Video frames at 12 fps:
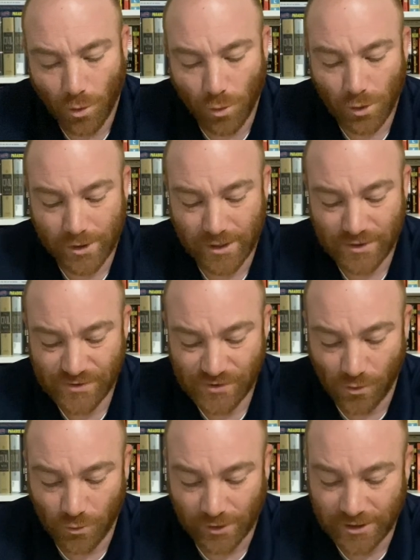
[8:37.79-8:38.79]

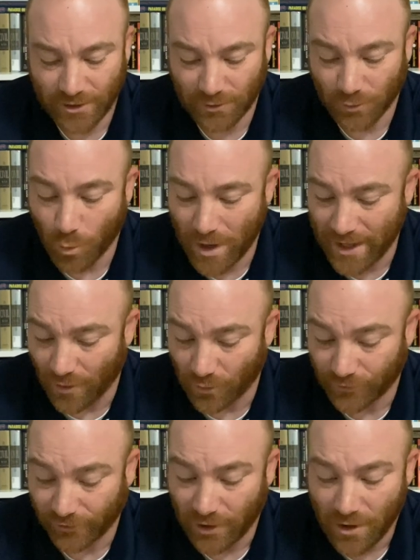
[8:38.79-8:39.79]
Orcas, or killer
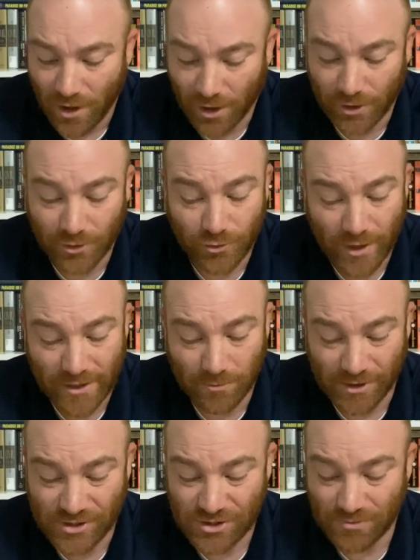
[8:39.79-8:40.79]
whales, are
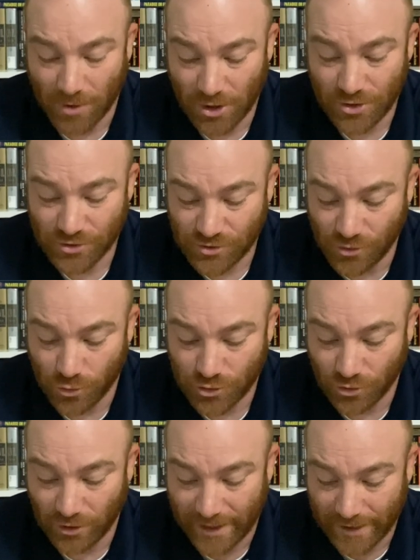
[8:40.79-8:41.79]
incredibly smart
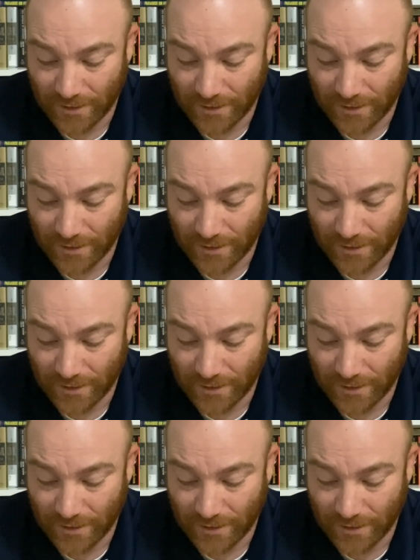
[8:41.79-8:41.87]
social,